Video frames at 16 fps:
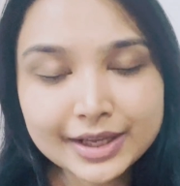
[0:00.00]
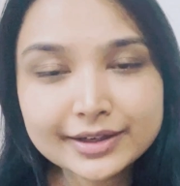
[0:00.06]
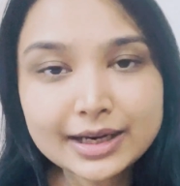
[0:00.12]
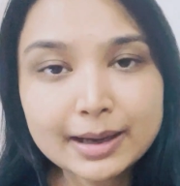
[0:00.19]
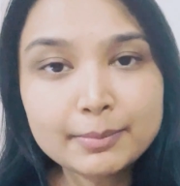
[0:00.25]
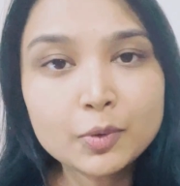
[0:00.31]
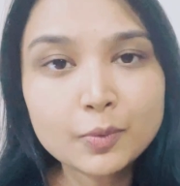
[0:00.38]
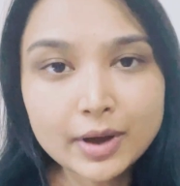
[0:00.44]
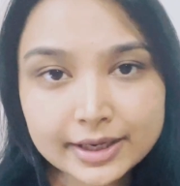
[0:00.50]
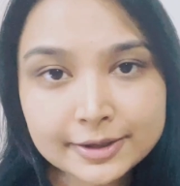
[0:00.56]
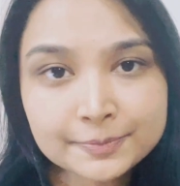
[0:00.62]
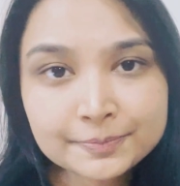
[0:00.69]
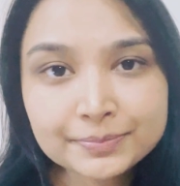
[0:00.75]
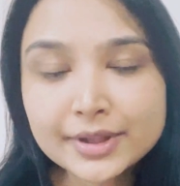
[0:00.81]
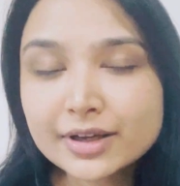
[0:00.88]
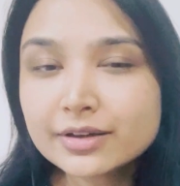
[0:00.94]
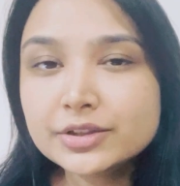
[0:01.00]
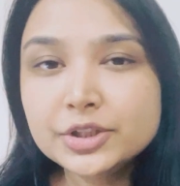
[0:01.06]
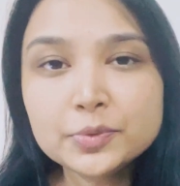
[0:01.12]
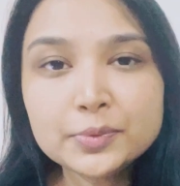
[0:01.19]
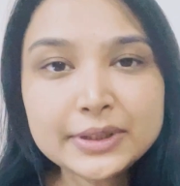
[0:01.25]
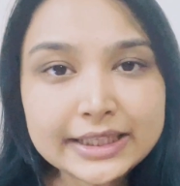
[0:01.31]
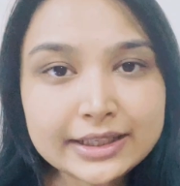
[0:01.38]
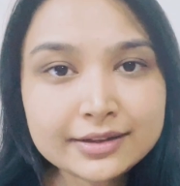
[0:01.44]
Number one,
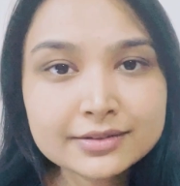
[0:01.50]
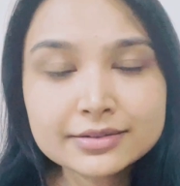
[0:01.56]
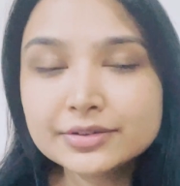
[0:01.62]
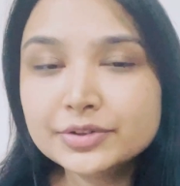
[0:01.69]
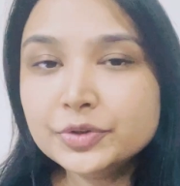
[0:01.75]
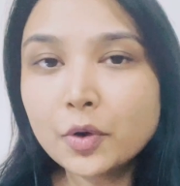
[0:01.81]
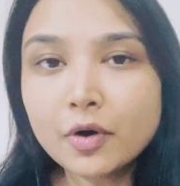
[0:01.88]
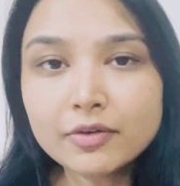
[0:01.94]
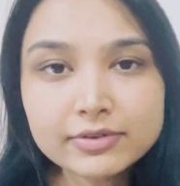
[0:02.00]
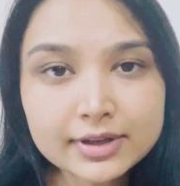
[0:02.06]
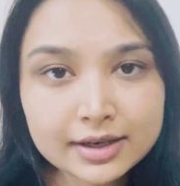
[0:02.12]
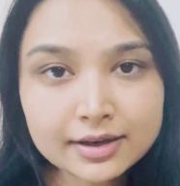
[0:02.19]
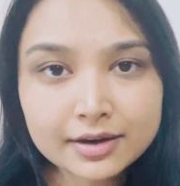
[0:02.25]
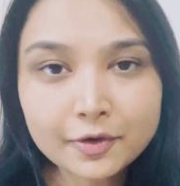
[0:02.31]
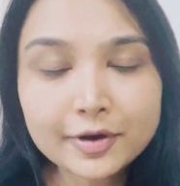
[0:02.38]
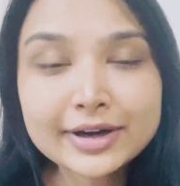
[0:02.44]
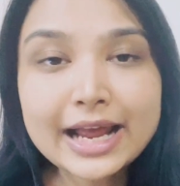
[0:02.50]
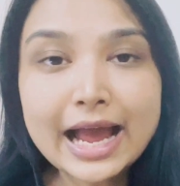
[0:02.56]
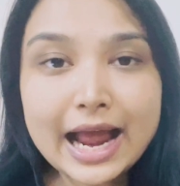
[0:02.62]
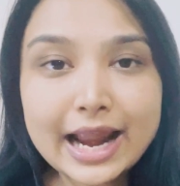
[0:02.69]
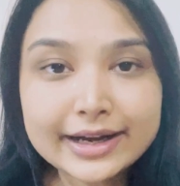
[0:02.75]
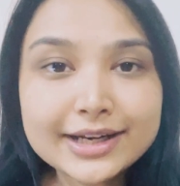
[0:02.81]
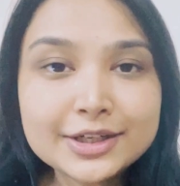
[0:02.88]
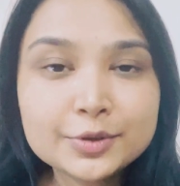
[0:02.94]
unique, novel, or
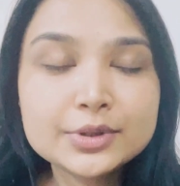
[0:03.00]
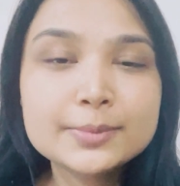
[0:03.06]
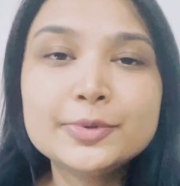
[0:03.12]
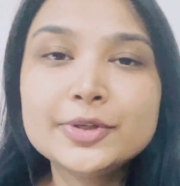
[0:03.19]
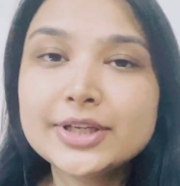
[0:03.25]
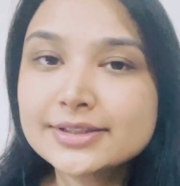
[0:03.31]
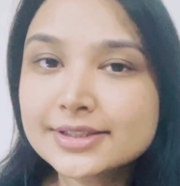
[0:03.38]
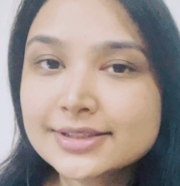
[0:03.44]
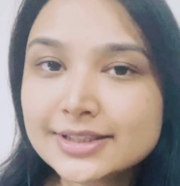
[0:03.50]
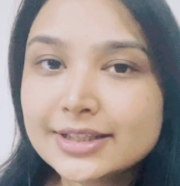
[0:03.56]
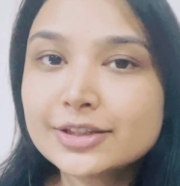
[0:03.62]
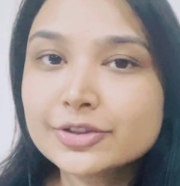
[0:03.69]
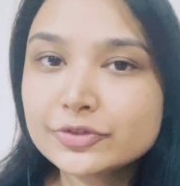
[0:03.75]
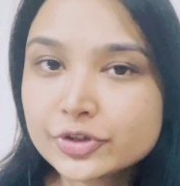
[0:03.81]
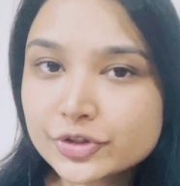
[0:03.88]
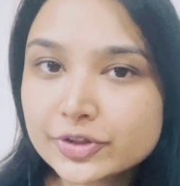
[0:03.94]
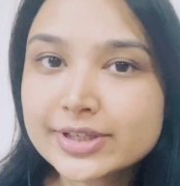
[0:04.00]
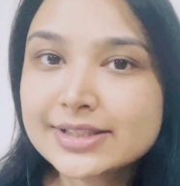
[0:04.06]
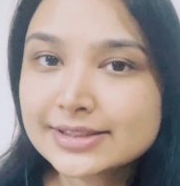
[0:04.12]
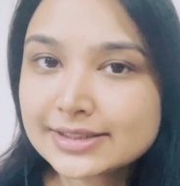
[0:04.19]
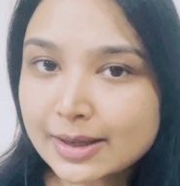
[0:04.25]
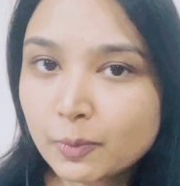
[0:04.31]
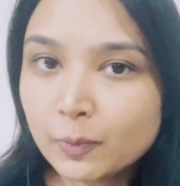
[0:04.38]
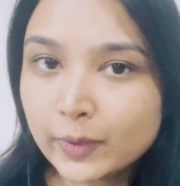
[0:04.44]
adding to the pre-existing literature in
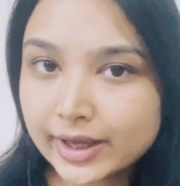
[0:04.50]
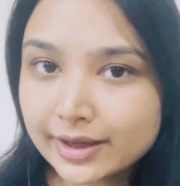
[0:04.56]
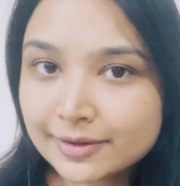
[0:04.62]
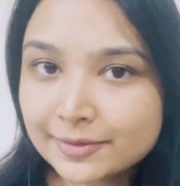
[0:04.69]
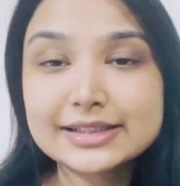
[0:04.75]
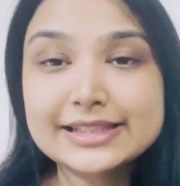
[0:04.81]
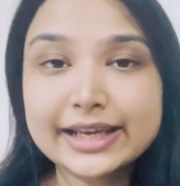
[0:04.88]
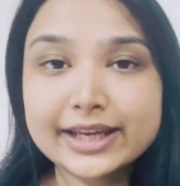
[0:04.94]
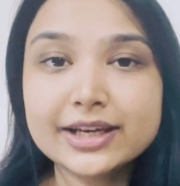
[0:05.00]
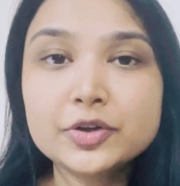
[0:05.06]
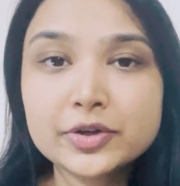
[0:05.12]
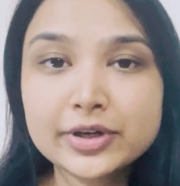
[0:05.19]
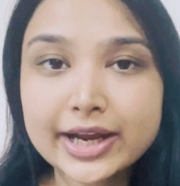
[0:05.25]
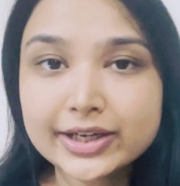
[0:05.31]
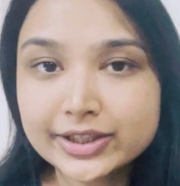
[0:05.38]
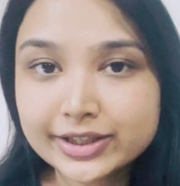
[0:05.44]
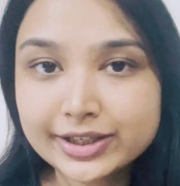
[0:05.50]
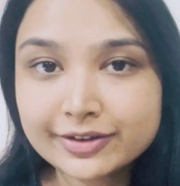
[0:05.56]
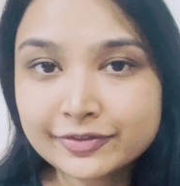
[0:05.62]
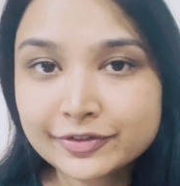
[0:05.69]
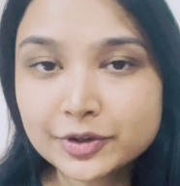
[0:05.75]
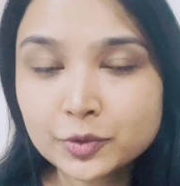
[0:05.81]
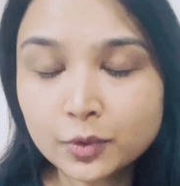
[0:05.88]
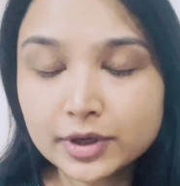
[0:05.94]
some way. The second criteria
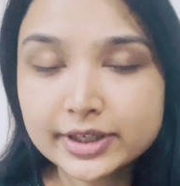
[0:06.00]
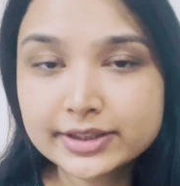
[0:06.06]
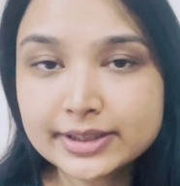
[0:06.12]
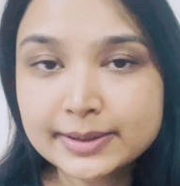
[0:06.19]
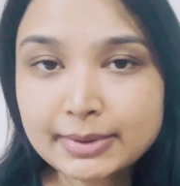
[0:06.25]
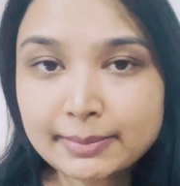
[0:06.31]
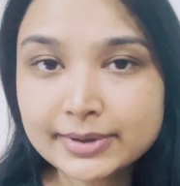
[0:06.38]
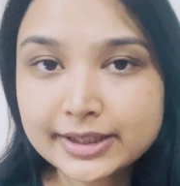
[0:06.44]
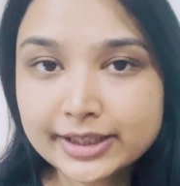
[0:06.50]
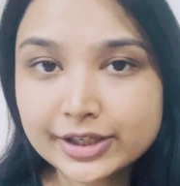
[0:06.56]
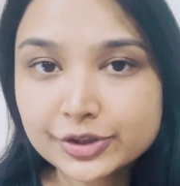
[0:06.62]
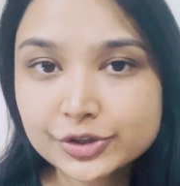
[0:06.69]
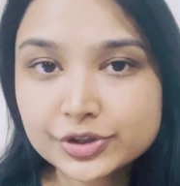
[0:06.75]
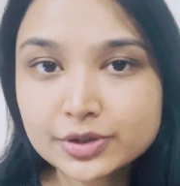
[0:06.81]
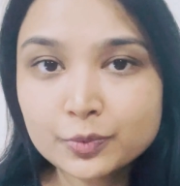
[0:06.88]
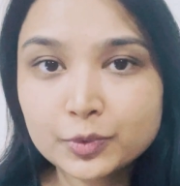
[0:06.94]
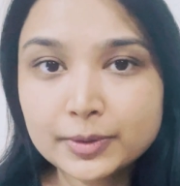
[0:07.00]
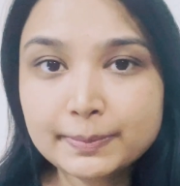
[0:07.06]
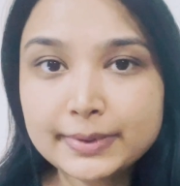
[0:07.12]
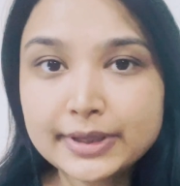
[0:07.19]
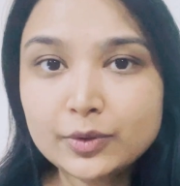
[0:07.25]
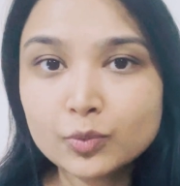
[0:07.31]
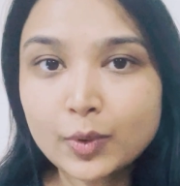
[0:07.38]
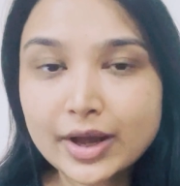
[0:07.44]
for a quality publication would
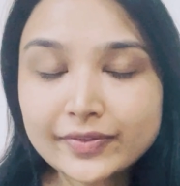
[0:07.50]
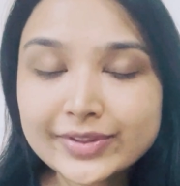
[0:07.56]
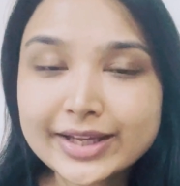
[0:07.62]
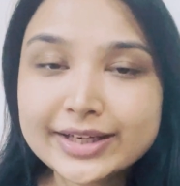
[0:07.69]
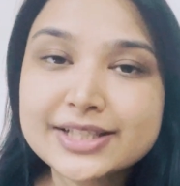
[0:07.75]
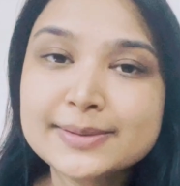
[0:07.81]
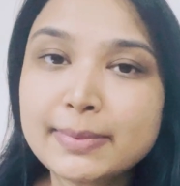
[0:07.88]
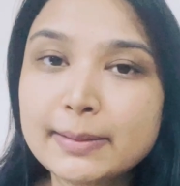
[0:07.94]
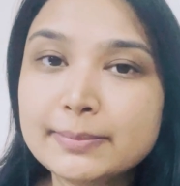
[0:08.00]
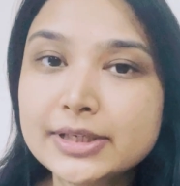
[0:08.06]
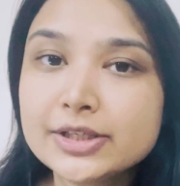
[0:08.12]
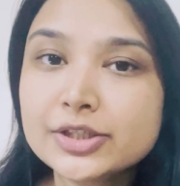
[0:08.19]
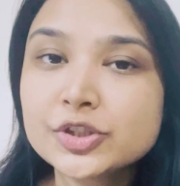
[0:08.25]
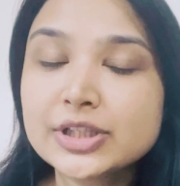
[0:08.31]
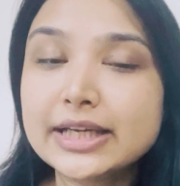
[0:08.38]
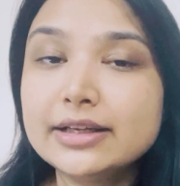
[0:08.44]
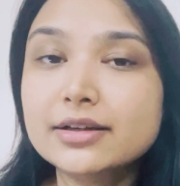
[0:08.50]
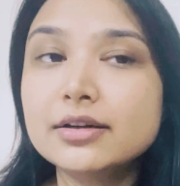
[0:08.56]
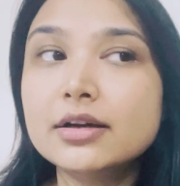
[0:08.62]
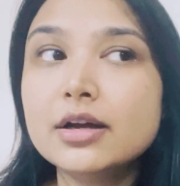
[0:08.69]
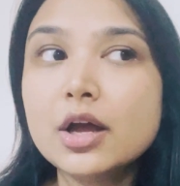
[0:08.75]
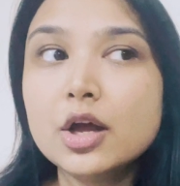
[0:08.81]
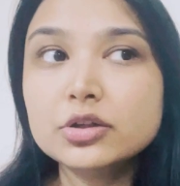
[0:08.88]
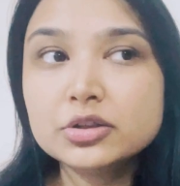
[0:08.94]
be one that is published in a
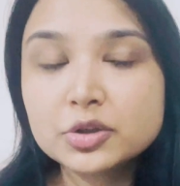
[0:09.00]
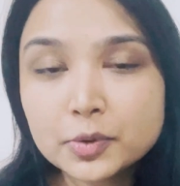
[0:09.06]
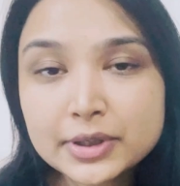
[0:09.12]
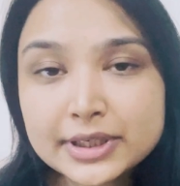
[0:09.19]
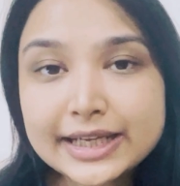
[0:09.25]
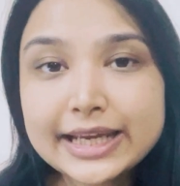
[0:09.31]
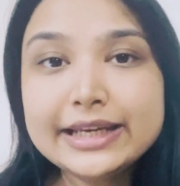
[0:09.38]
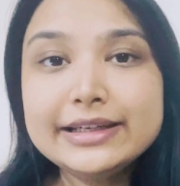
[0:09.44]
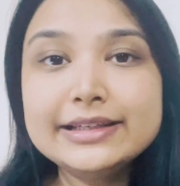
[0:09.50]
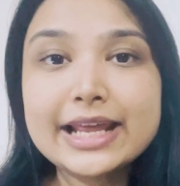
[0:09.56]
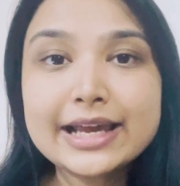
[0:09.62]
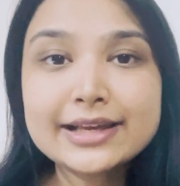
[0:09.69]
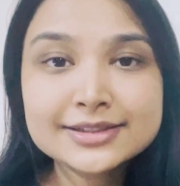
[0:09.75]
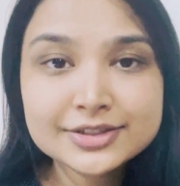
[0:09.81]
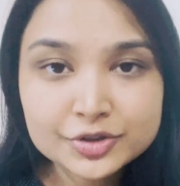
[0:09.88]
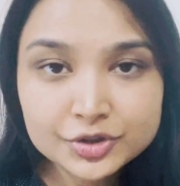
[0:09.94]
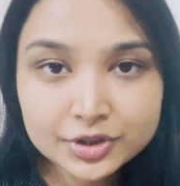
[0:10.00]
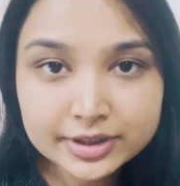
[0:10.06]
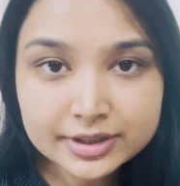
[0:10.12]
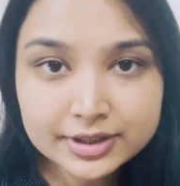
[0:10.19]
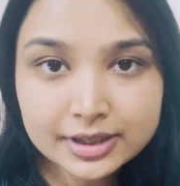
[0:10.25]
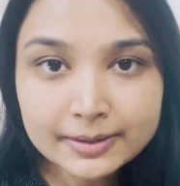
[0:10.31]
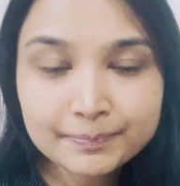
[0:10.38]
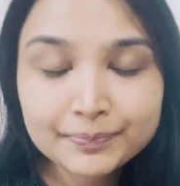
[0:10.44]
good indexed
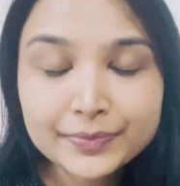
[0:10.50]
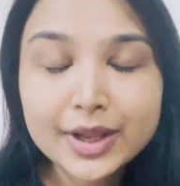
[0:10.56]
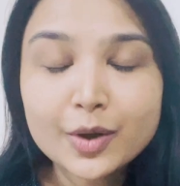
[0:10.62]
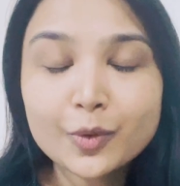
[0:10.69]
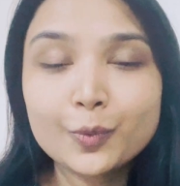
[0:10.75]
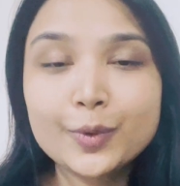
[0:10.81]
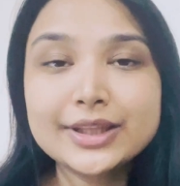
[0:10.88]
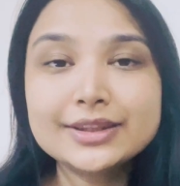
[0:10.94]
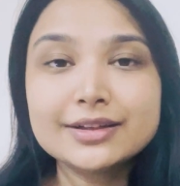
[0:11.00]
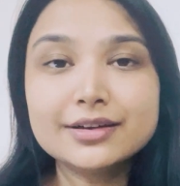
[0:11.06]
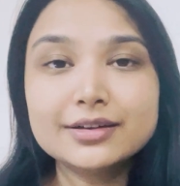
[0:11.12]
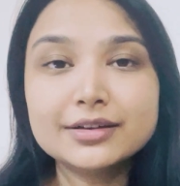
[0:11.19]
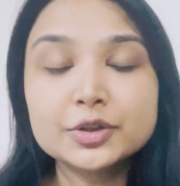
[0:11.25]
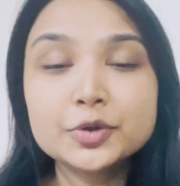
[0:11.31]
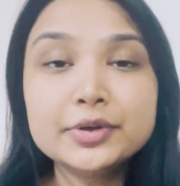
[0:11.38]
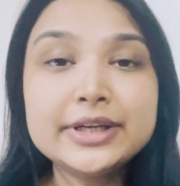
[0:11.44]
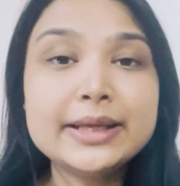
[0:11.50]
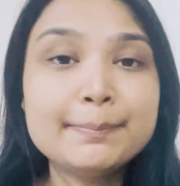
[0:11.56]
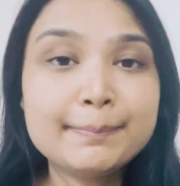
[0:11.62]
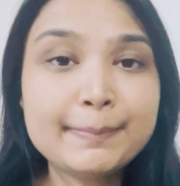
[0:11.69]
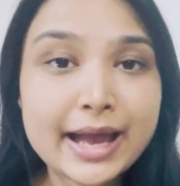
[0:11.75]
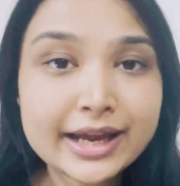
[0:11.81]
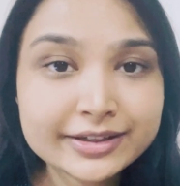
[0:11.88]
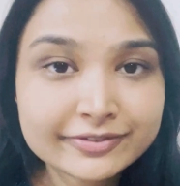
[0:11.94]
journal with a good
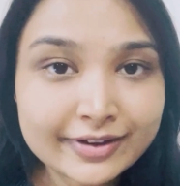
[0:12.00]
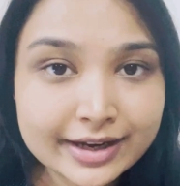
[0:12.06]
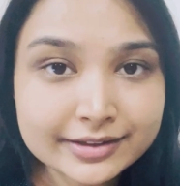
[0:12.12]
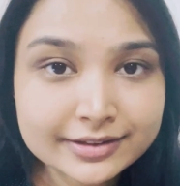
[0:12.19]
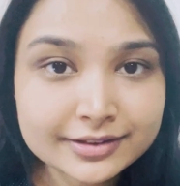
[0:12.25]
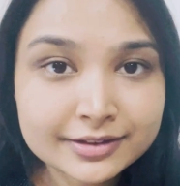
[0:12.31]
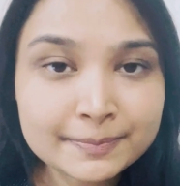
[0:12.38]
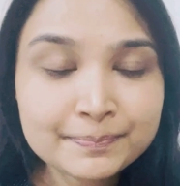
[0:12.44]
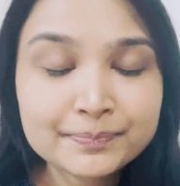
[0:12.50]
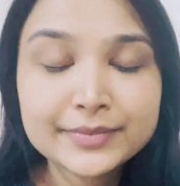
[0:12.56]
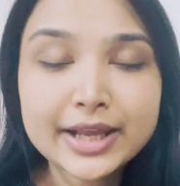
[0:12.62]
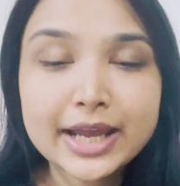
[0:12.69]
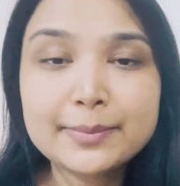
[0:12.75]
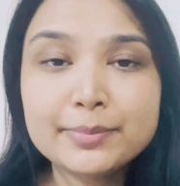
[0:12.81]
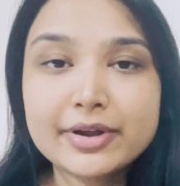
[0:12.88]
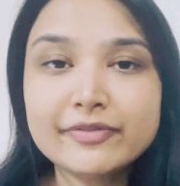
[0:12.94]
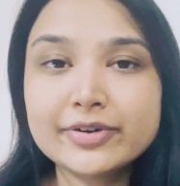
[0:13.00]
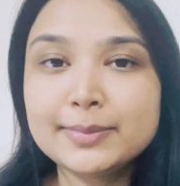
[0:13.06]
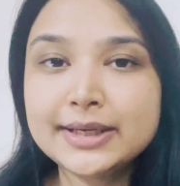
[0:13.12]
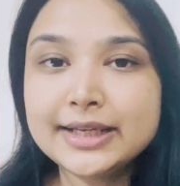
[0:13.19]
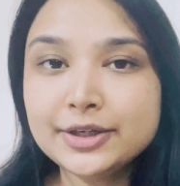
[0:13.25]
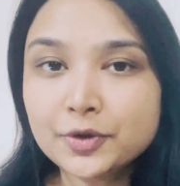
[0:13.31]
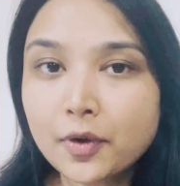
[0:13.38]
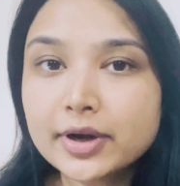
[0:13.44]
impact factor and
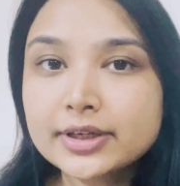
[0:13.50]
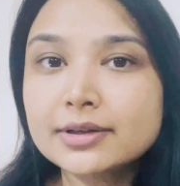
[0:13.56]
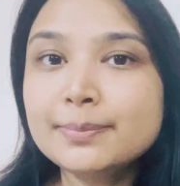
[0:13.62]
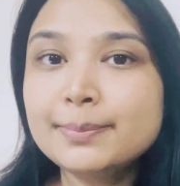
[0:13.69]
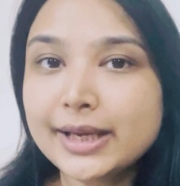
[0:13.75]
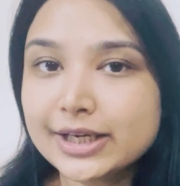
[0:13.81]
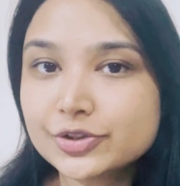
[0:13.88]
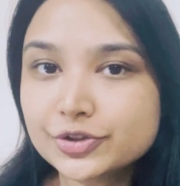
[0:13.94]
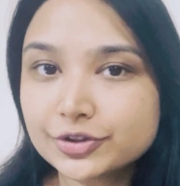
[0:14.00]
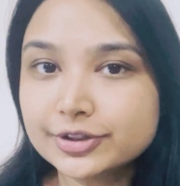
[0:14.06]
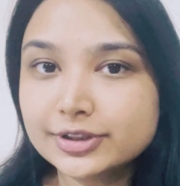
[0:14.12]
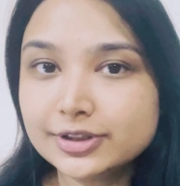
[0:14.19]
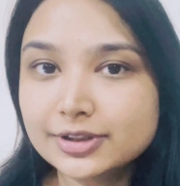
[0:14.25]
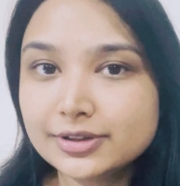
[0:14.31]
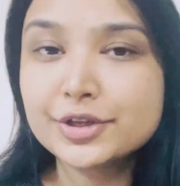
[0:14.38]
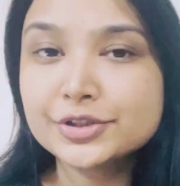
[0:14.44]
preferably not a paid journal.